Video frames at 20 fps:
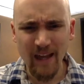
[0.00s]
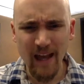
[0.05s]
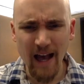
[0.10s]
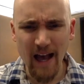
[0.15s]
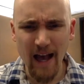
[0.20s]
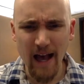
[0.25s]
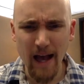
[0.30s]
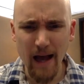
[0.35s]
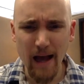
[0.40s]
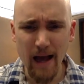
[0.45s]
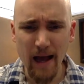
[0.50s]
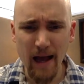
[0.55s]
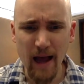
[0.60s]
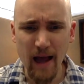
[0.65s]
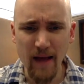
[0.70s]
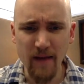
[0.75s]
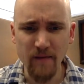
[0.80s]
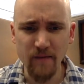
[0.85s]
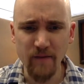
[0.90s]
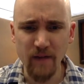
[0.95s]

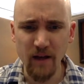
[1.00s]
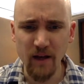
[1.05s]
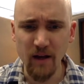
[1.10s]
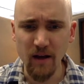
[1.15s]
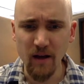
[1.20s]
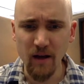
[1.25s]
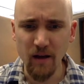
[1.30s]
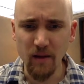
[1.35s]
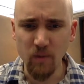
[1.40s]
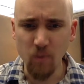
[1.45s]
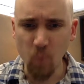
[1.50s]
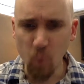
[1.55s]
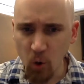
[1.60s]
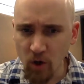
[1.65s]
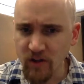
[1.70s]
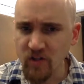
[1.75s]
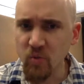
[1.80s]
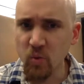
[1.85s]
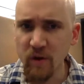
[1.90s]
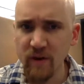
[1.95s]
I've
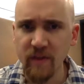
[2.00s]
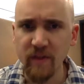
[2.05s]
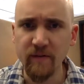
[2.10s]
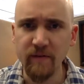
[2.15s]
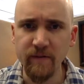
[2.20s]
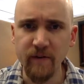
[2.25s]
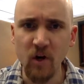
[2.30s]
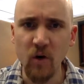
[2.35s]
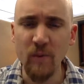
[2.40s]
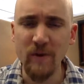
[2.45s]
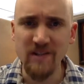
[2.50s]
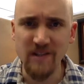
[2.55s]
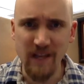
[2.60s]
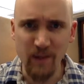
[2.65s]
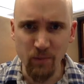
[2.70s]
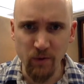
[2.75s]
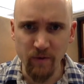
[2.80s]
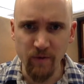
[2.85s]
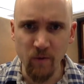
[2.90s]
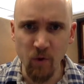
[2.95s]
worked with the firm as they
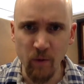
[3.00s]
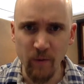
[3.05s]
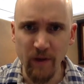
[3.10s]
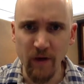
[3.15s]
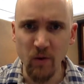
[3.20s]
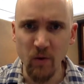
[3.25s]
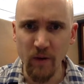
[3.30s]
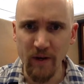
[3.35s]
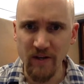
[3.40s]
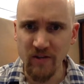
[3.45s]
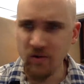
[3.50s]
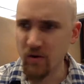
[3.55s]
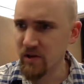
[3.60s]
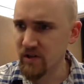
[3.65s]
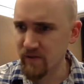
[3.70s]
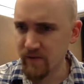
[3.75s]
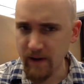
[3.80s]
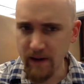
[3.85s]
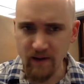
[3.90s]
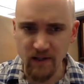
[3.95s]
performed their
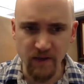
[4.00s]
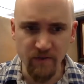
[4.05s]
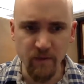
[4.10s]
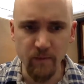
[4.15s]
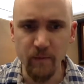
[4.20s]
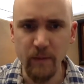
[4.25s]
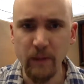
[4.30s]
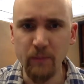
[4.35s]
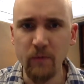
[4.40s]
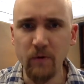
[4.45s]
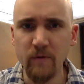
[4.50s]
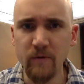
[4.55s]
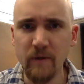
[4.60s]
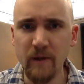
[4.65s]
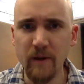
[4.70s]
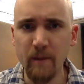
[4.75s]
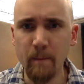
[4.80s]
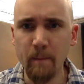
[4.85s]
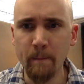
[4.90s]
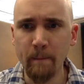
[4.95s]
research, found different people for
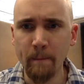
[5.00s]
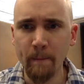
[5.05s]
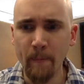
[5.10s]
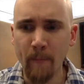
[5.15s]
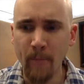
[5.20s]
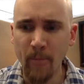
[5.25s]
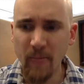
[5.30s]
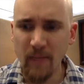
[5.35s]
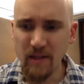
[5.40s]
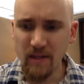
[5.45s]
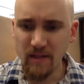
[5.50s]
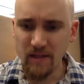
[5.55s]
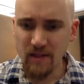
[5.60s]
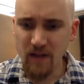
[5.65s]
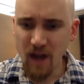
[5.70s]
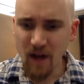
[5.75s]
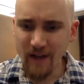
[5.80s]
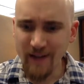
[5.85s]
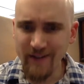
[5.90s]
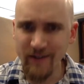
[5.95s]
them to
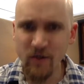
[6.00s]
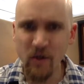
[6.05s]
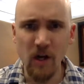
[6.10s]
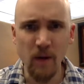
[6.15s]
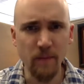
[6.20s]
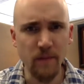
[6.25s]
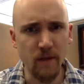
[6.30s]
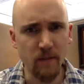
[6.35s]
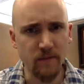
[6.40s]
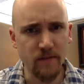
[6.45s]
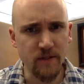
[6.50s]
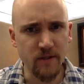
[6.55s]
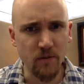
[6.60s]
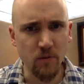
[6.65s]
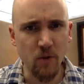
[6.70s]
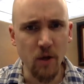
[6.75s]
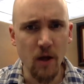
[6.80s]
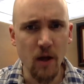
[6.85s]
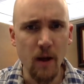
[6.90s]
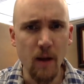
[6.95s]
talk to, help them
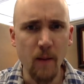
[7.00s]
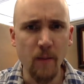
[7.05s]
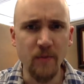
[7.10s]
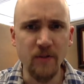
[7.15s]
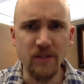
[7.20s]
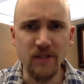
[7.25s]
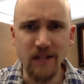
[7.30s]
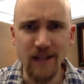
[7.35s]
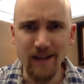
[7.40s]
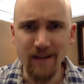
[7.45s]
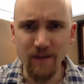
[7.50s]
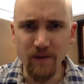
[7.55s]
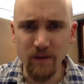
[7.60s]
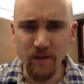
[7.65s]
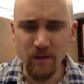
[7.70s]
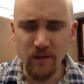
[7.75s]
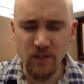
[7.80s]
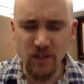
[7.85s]
to put together